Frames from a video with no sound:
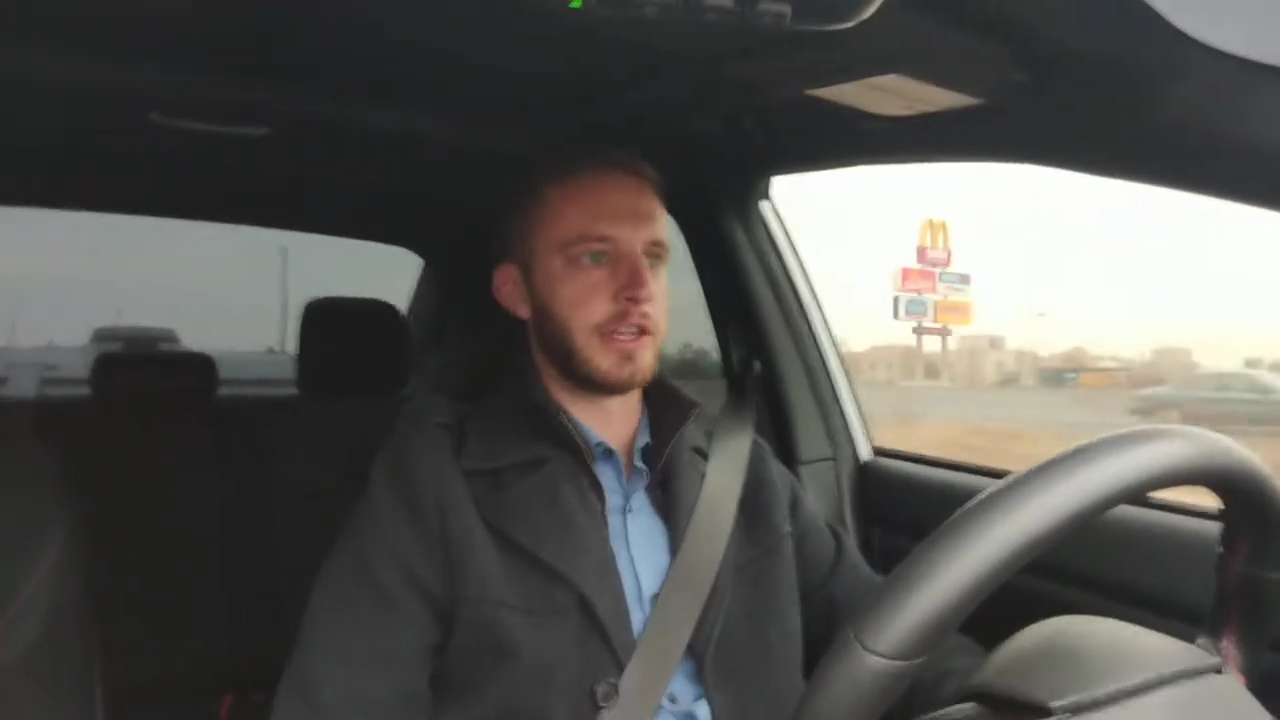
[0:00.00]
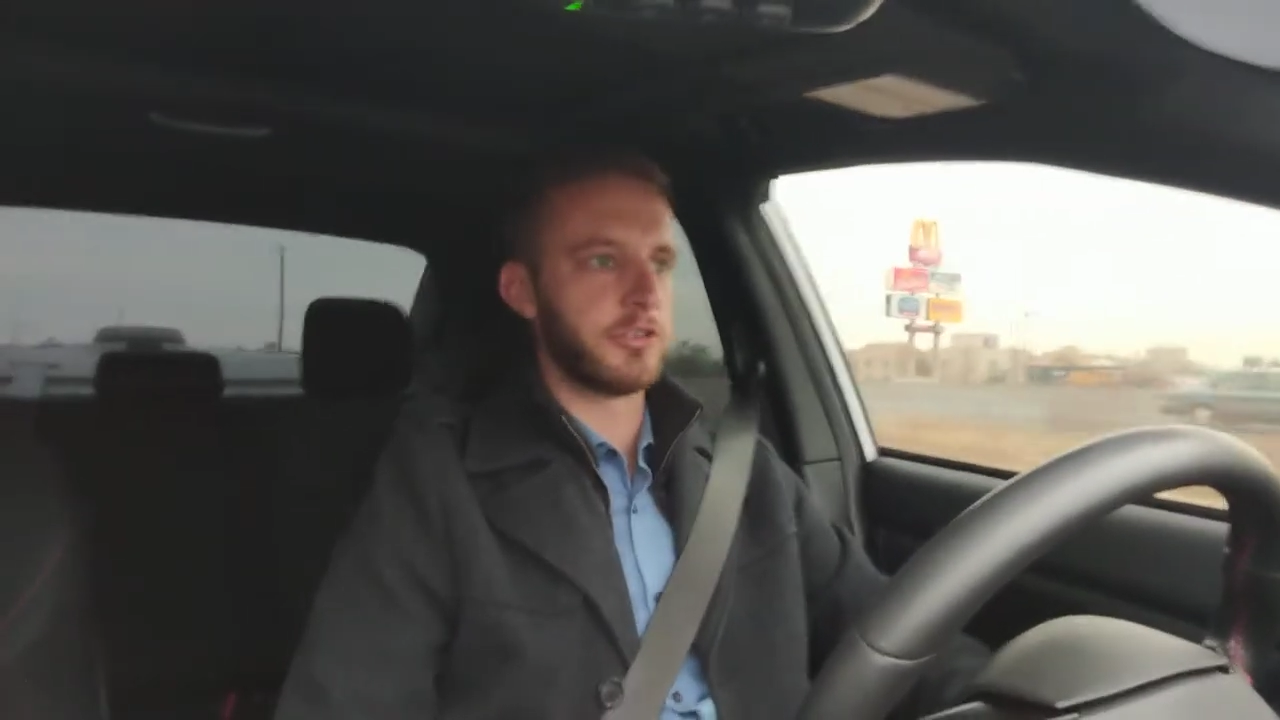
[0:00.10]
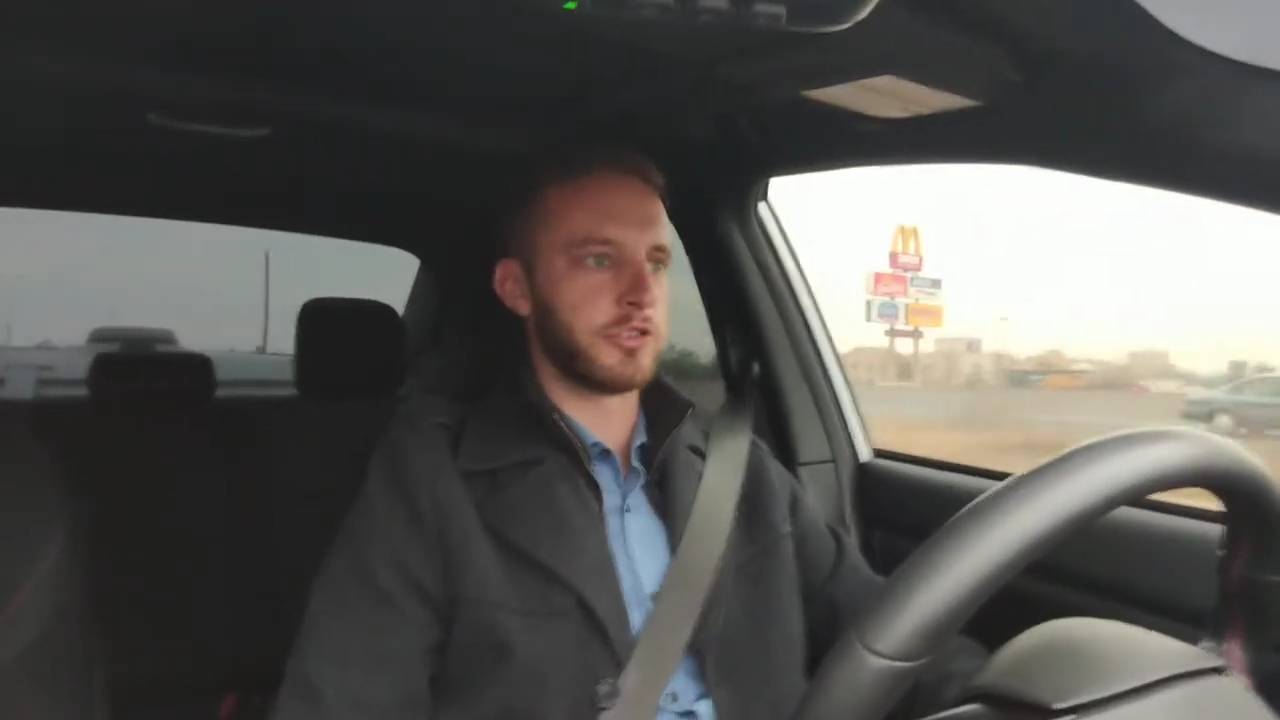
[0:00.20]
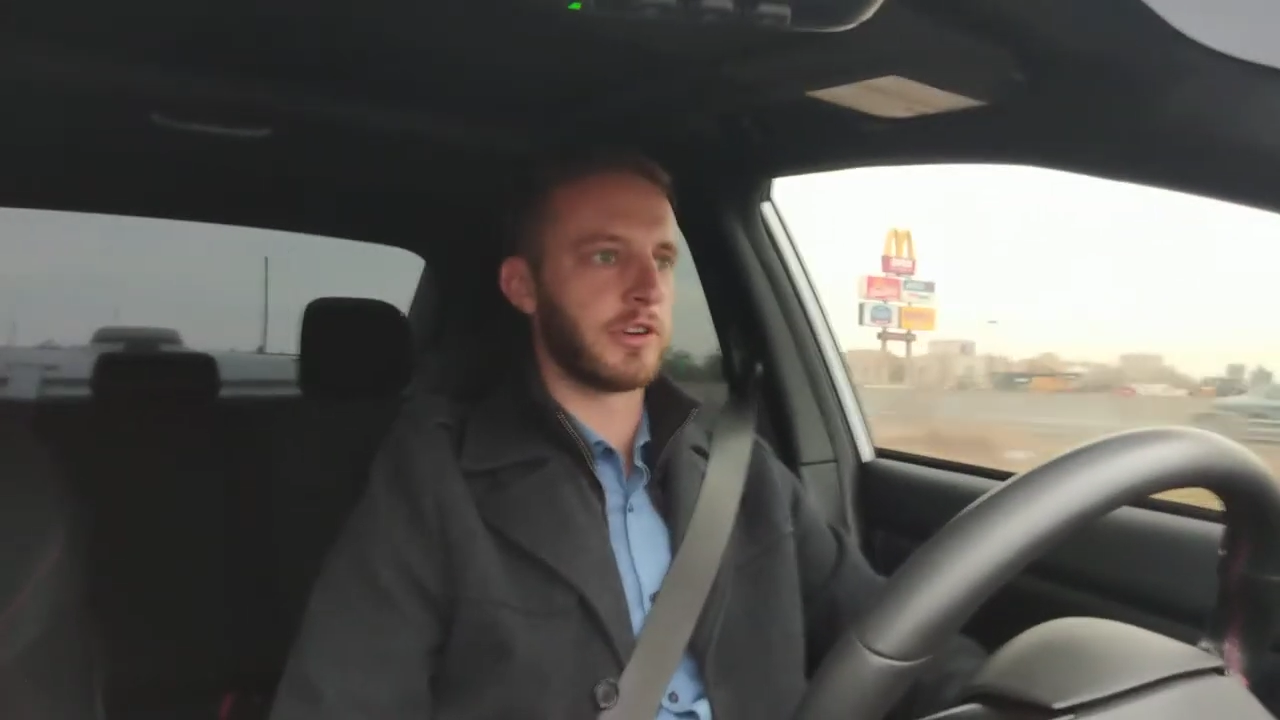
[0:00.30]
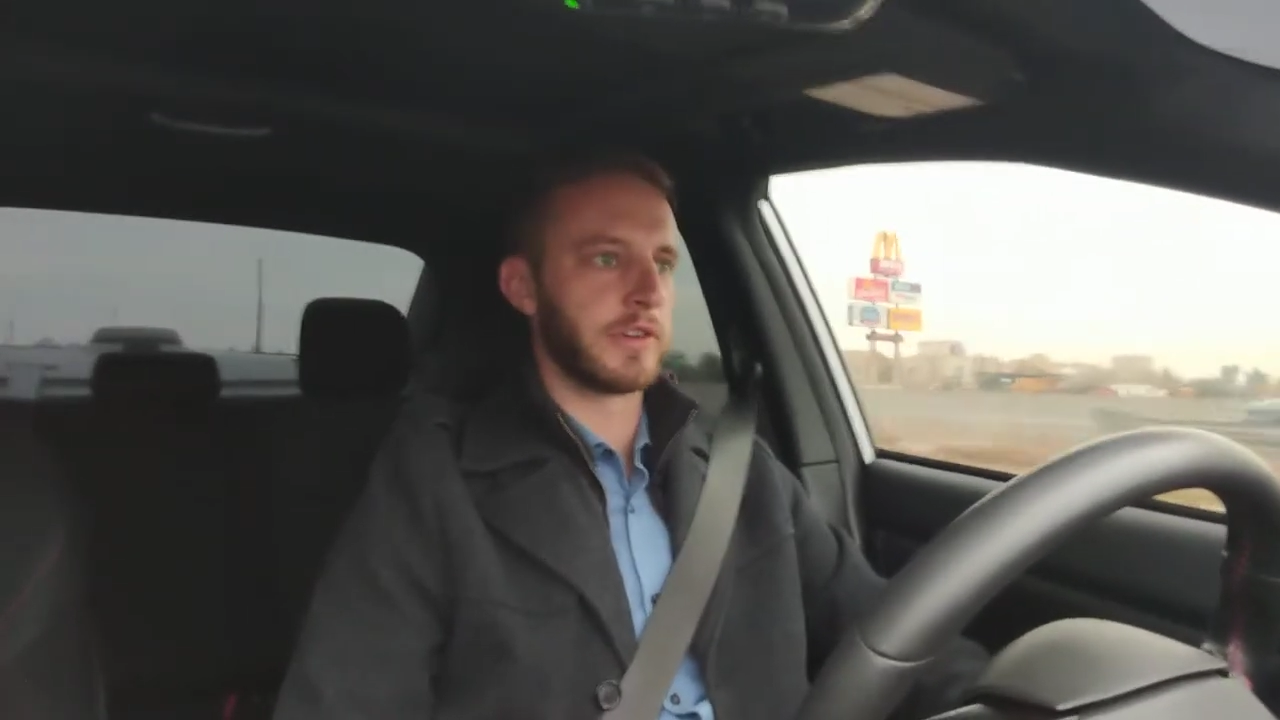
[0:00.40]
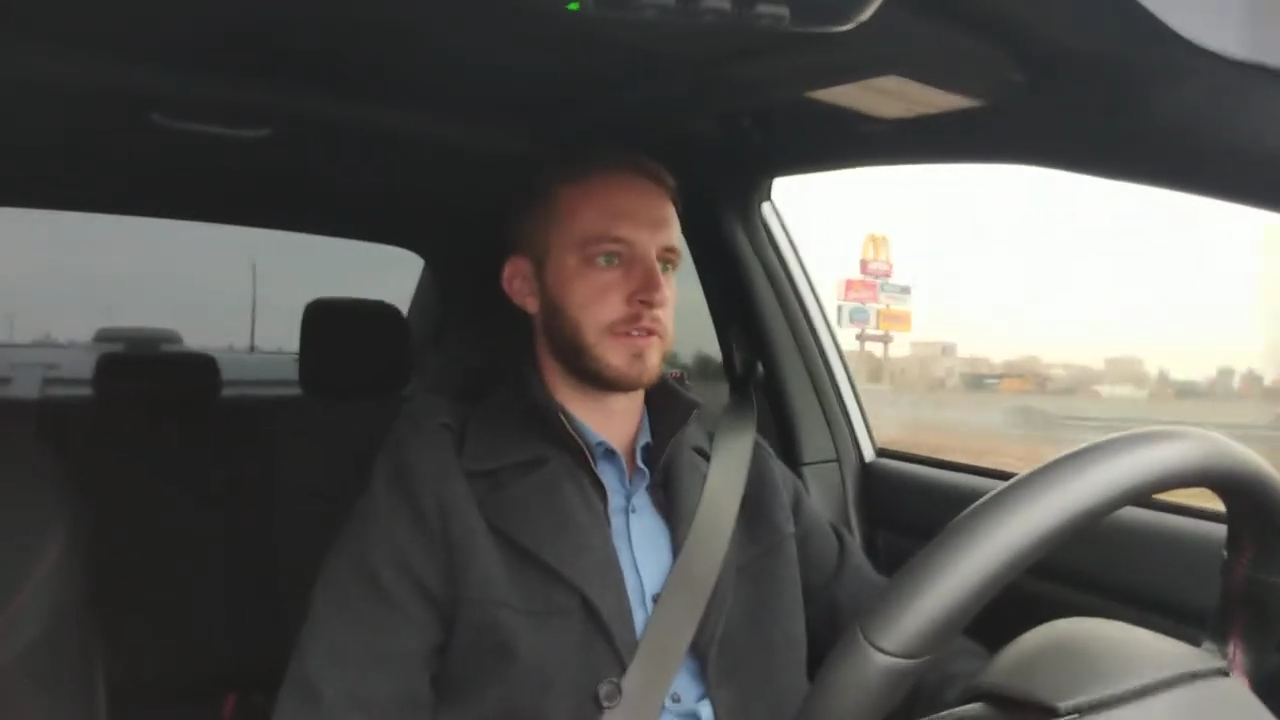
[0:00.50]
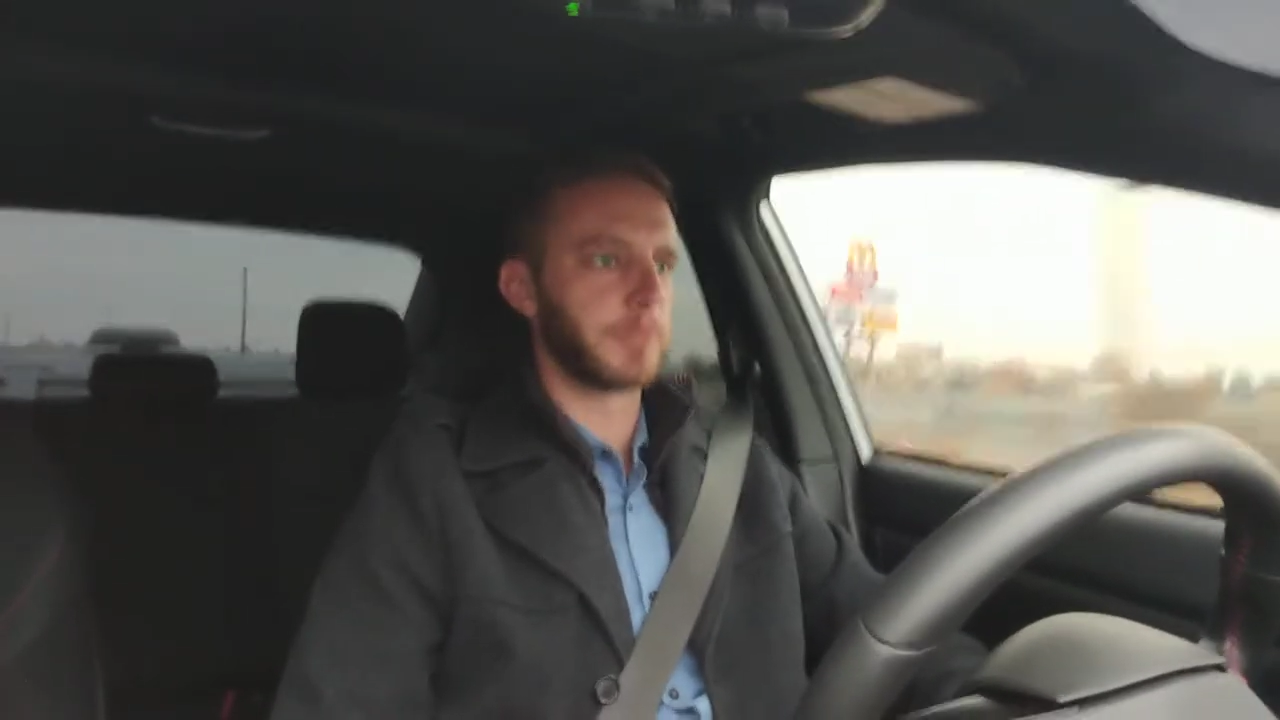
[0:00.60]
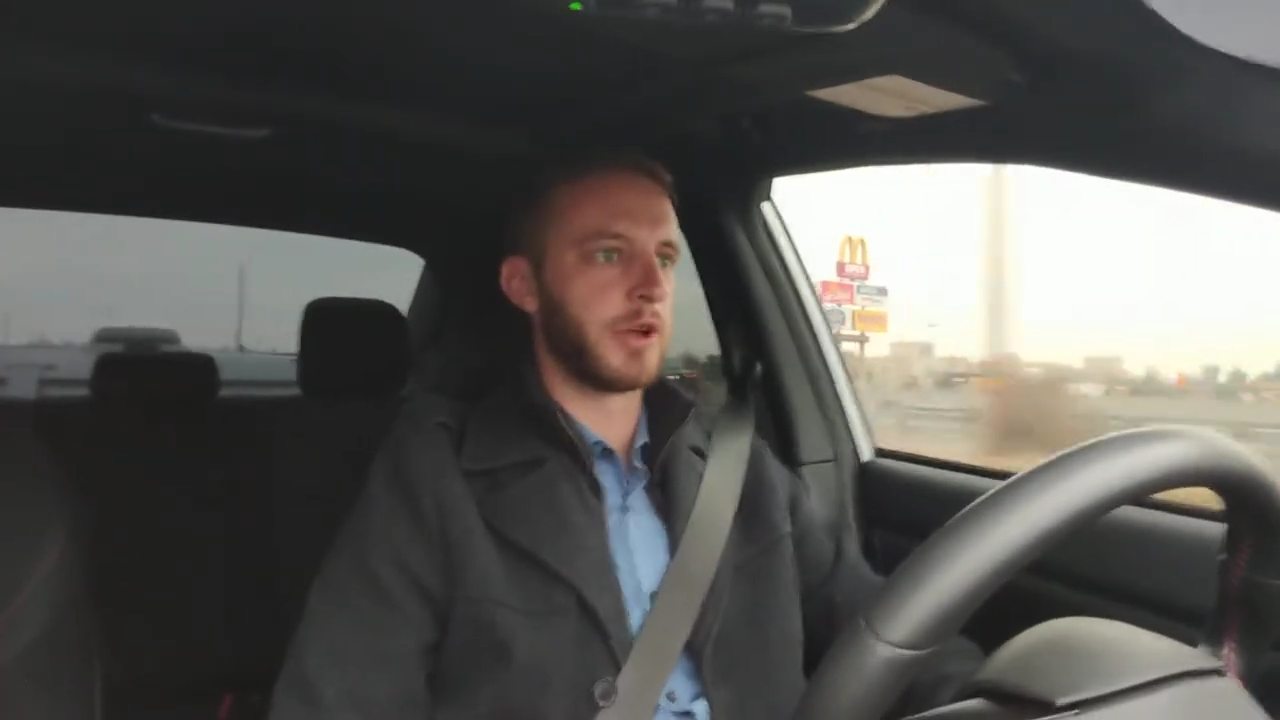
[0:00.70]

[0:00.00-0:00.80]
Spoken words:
insurance